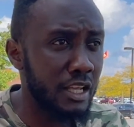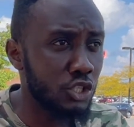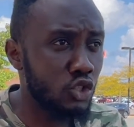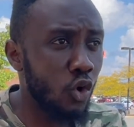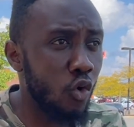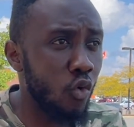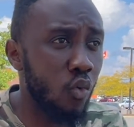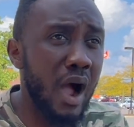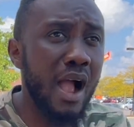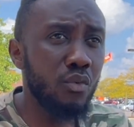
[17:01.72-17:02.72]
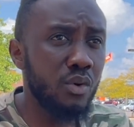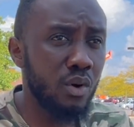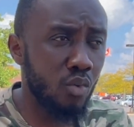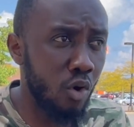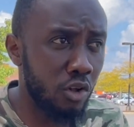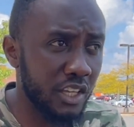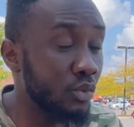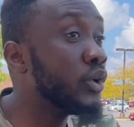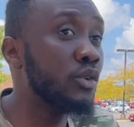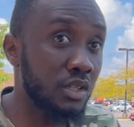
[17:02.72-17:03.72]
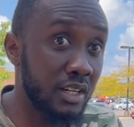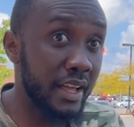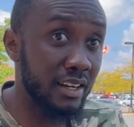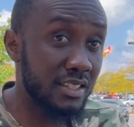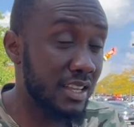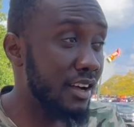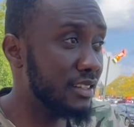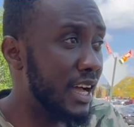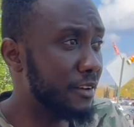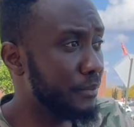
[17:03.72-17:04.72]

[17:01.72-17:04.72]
So while we were walking, we could clearly tell that